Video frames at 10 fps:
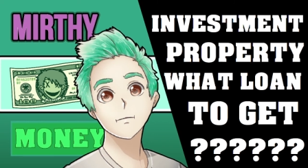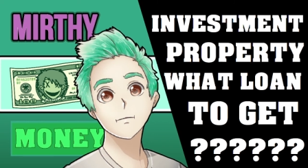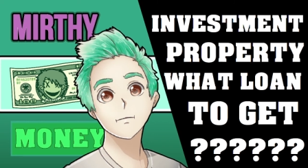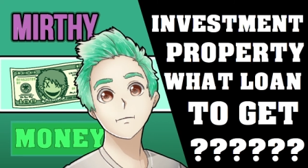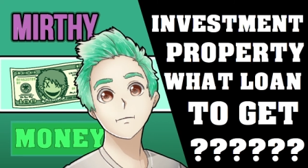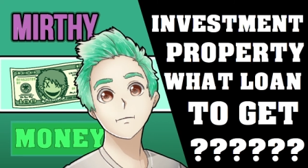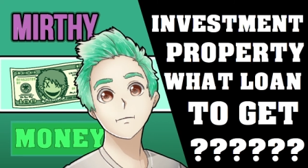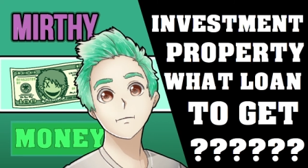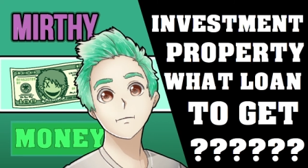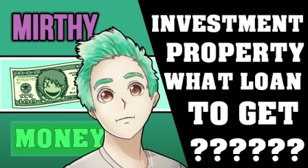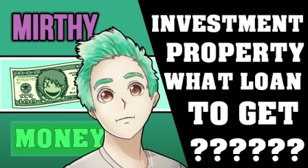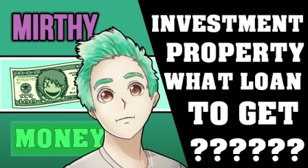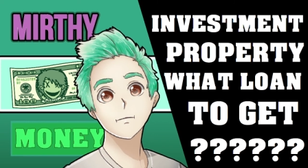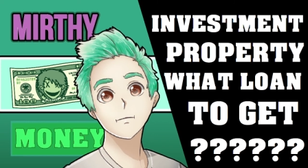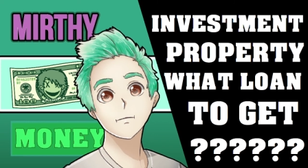monthly payment as,
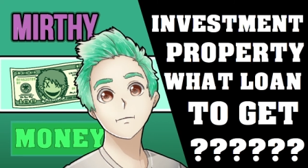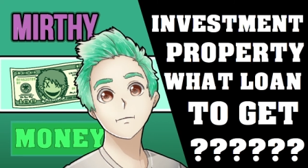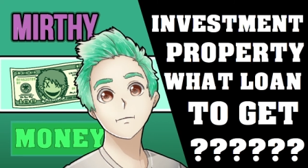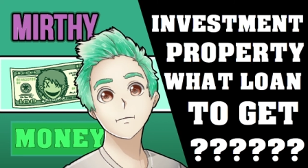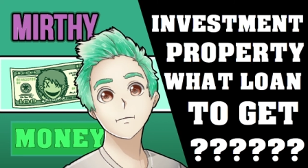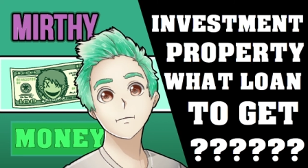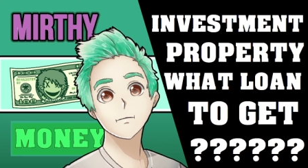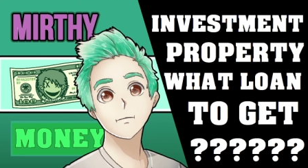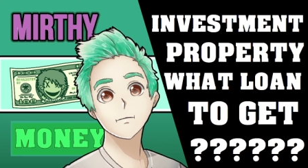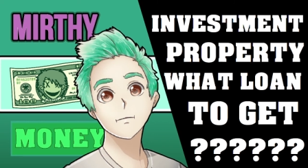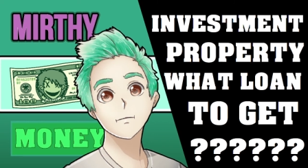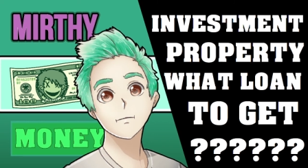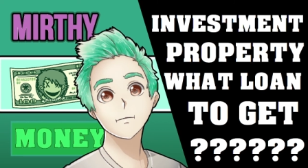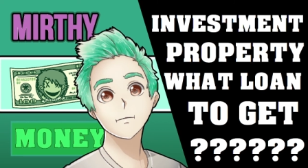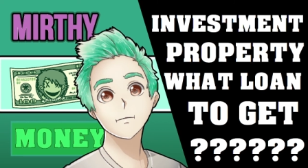as much as possible. Because
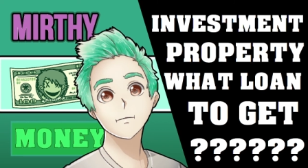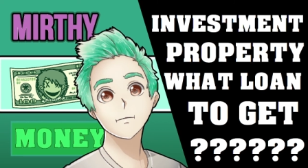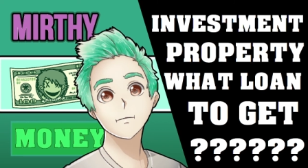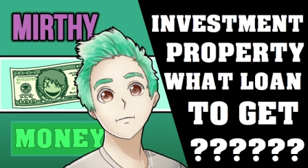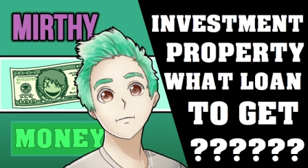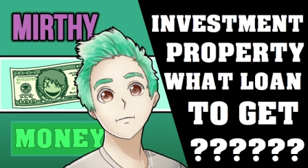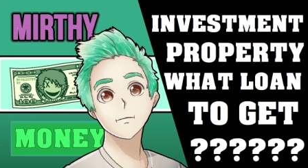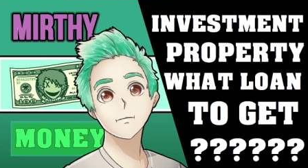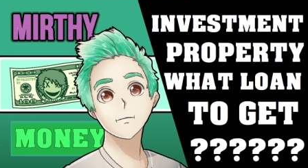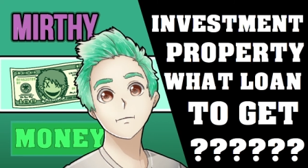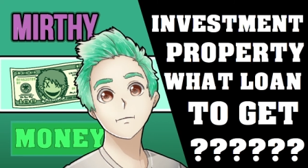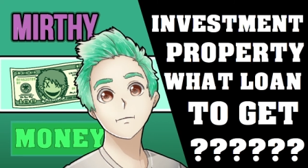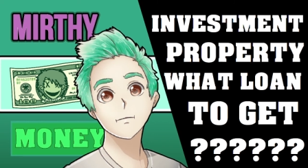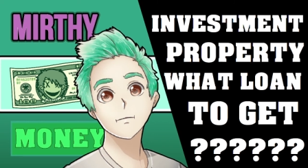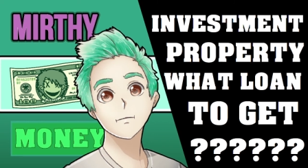15 year loans
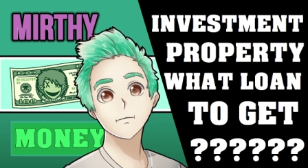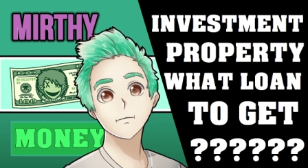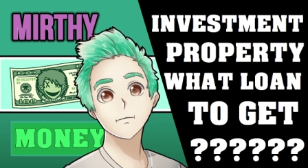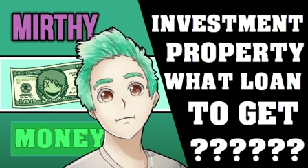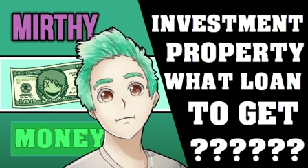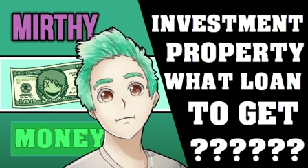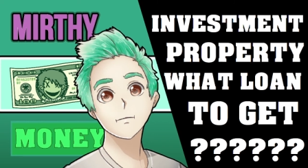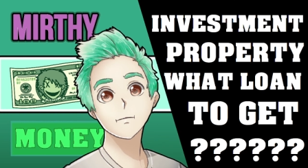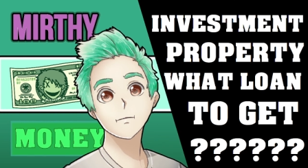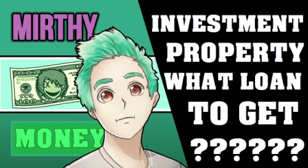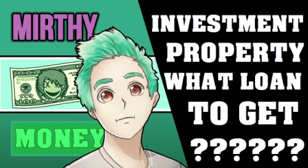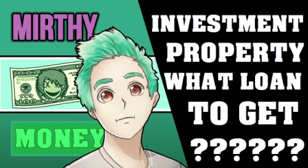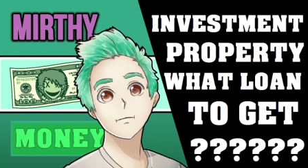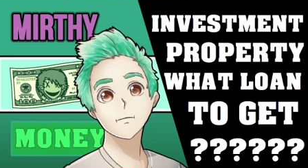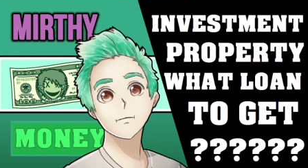means you're going to have higher payments,
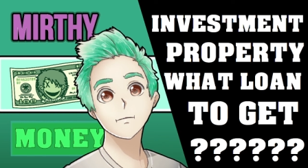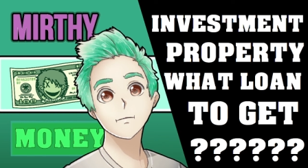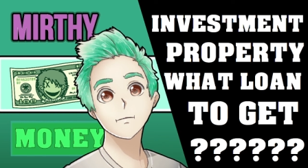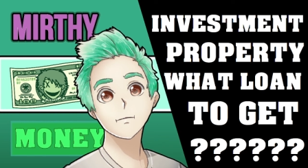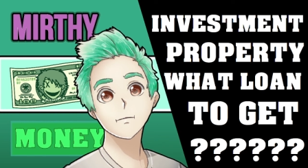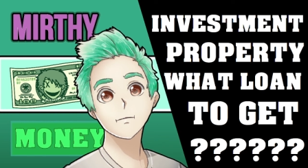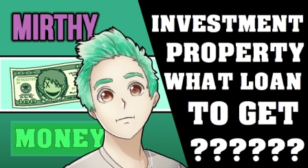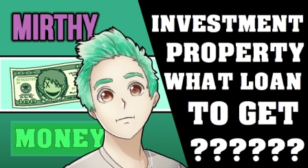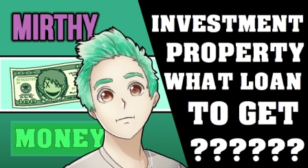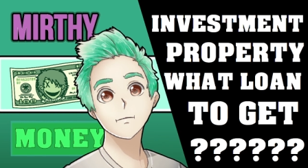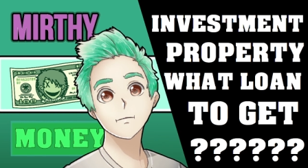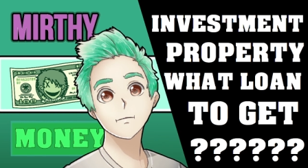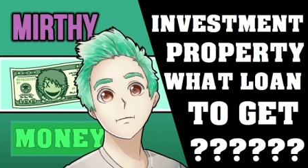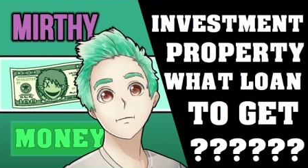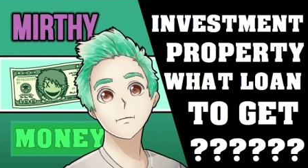which means less cash flow from your
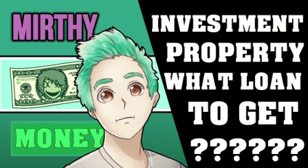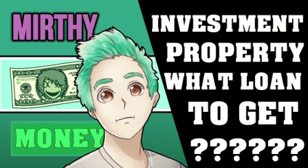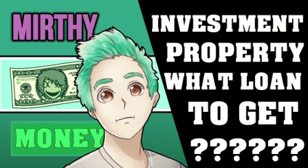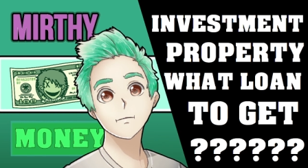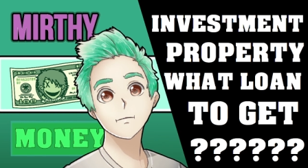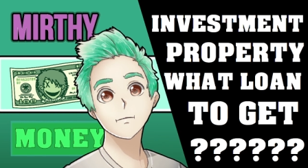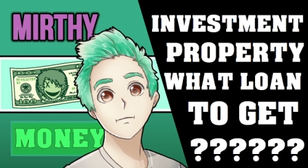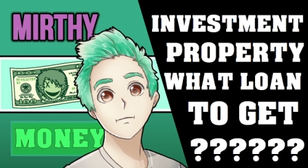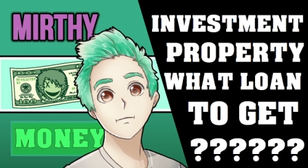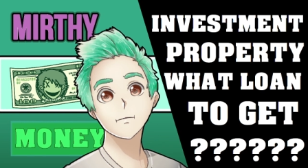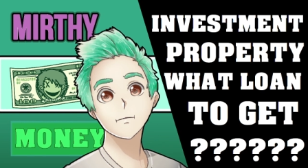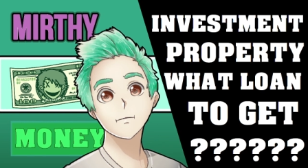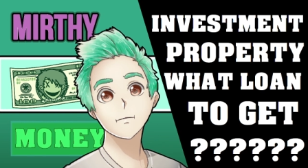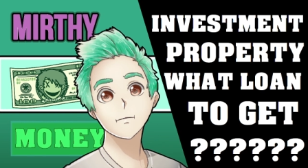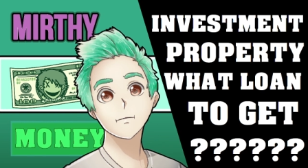tenant. Another thing to
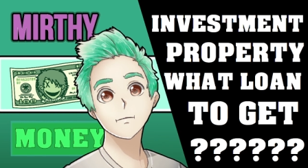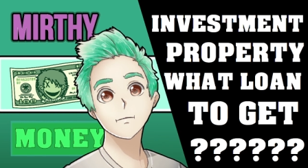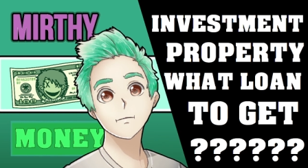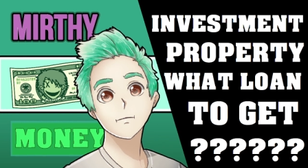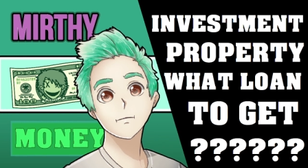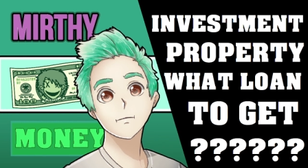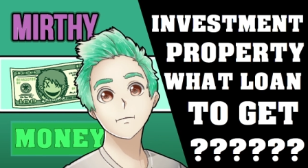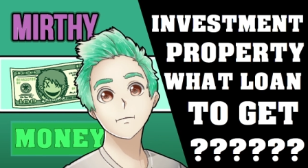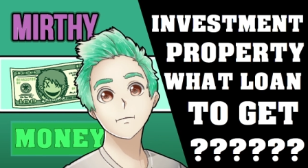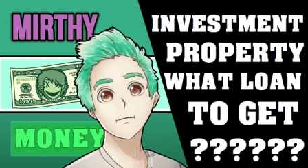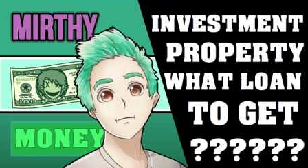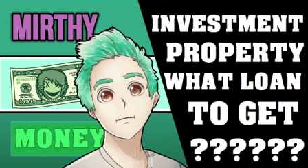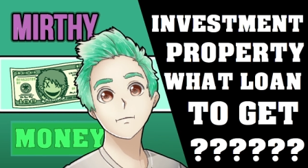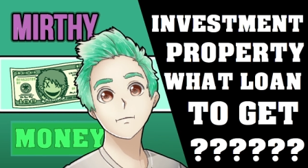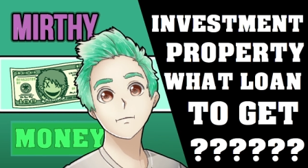note is if you
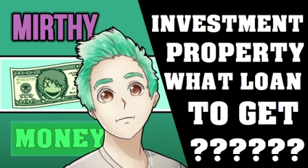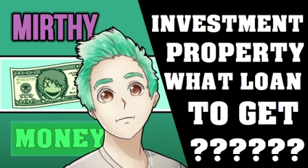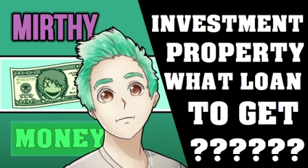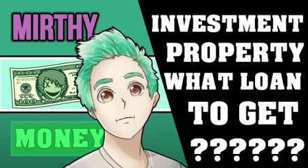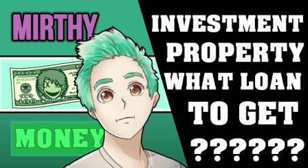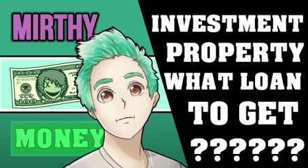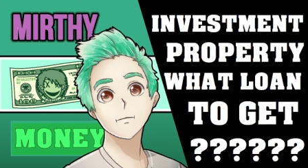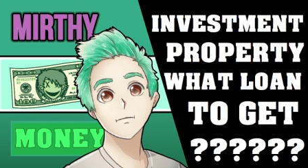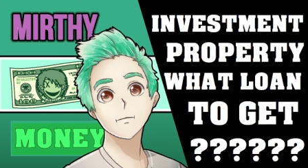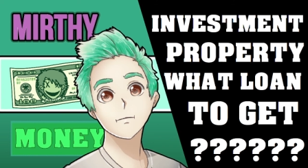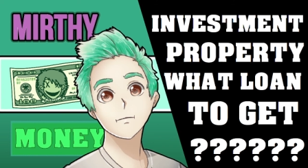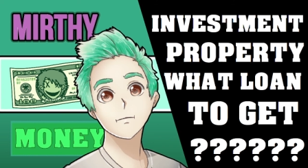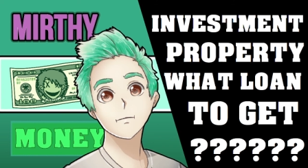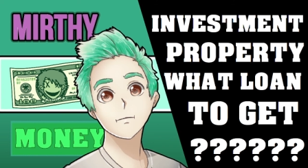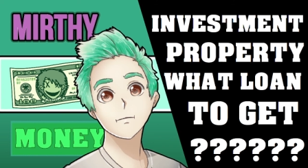already have some income properties,
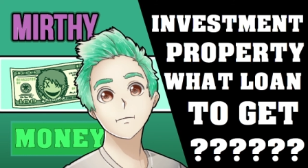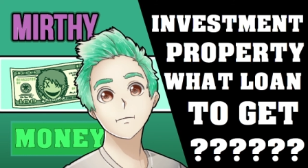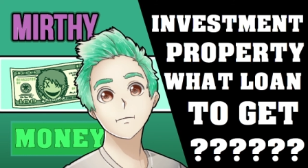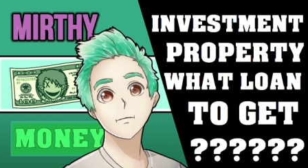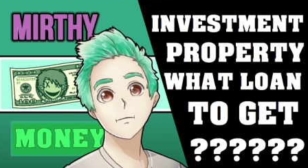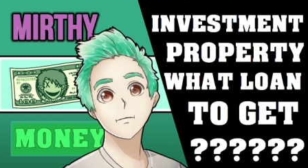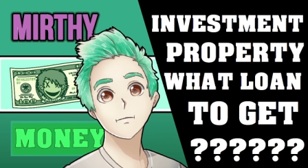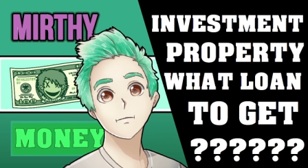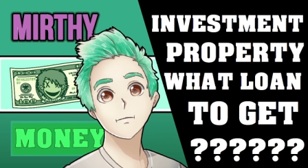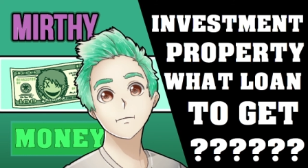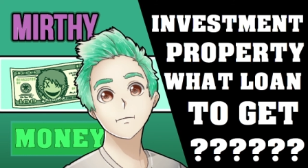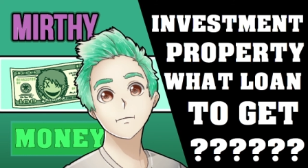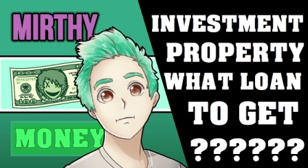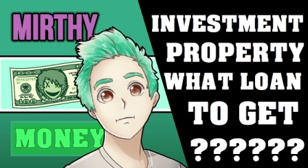you can use up to 75%